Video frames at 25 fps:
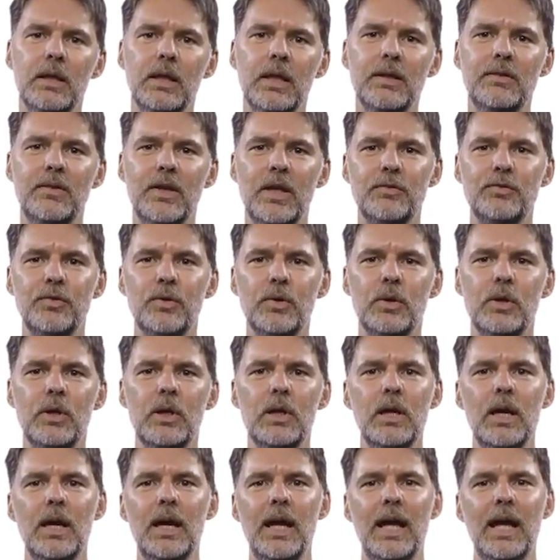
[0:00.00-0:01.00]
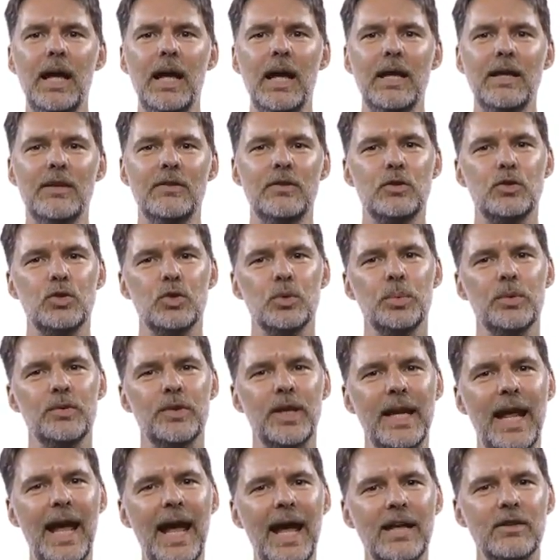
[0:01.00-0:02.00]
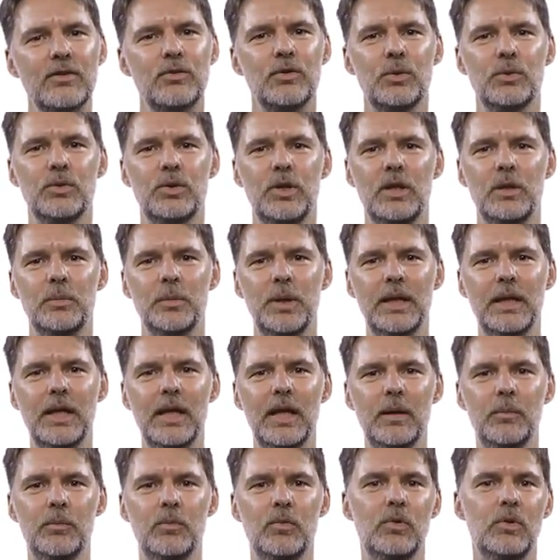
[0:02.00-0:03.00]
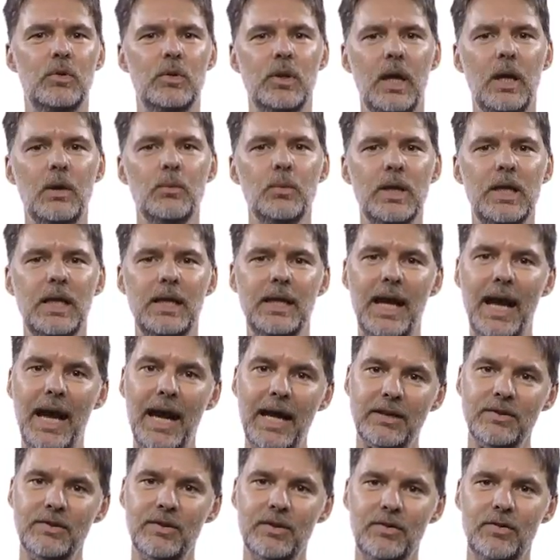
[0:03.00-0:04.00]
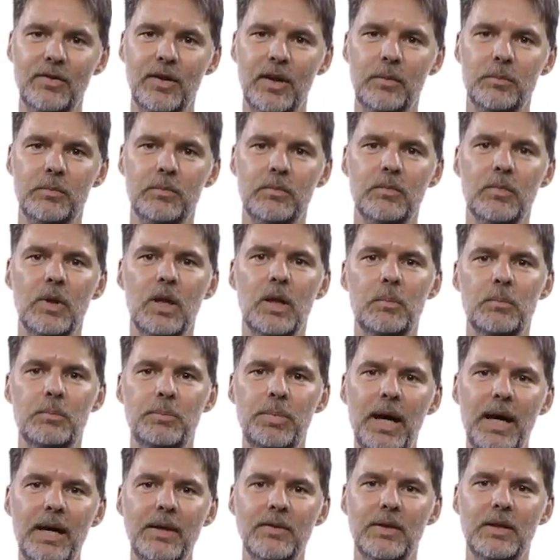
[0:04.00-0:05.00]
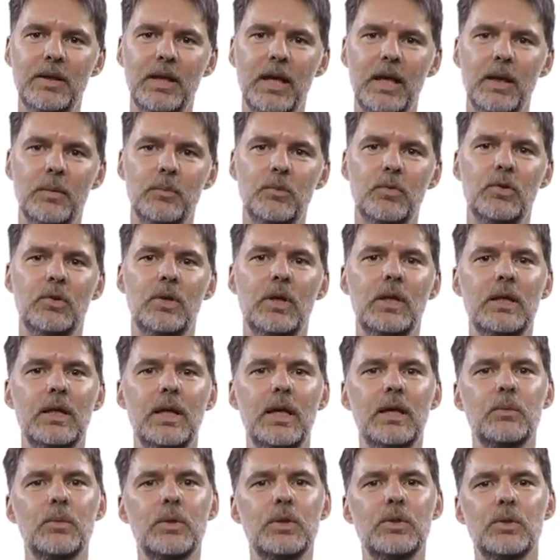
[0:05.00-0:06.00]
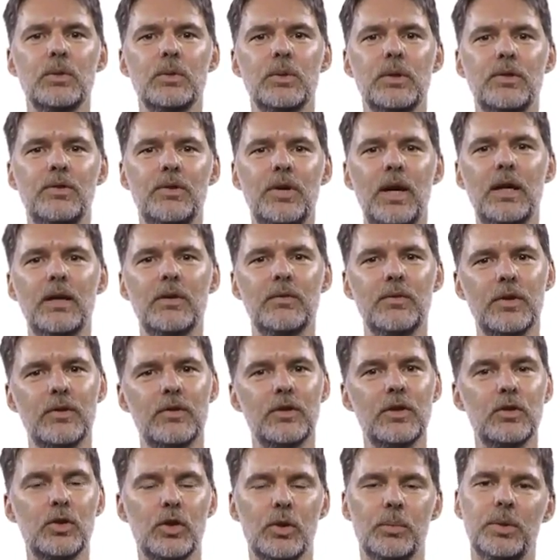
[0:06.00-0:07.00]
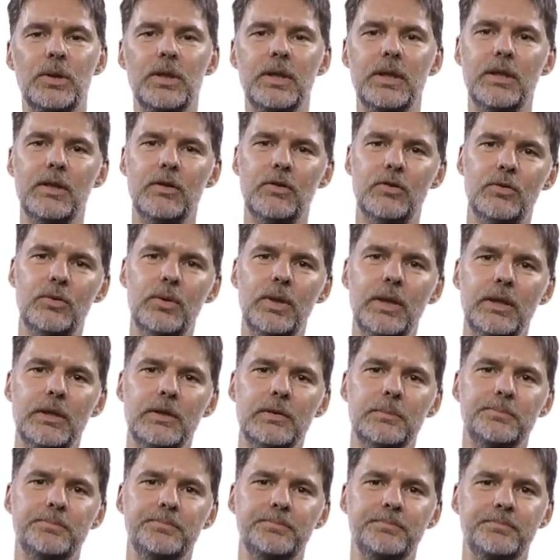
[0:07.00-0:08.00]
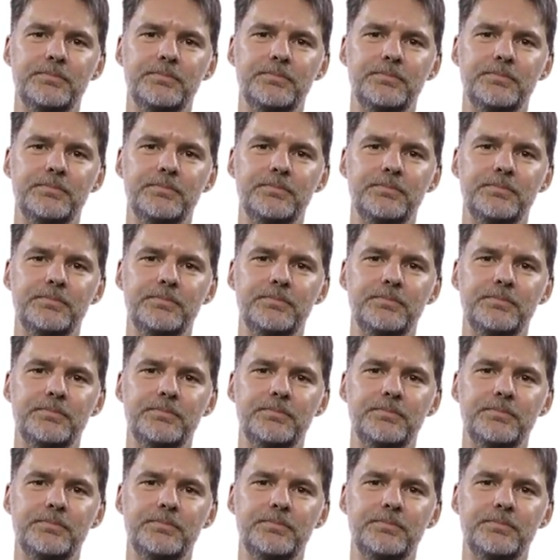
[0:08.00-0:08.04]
it therefore is a tuple that has those element names, and we can access them by the names like we do inside of this interpolated string.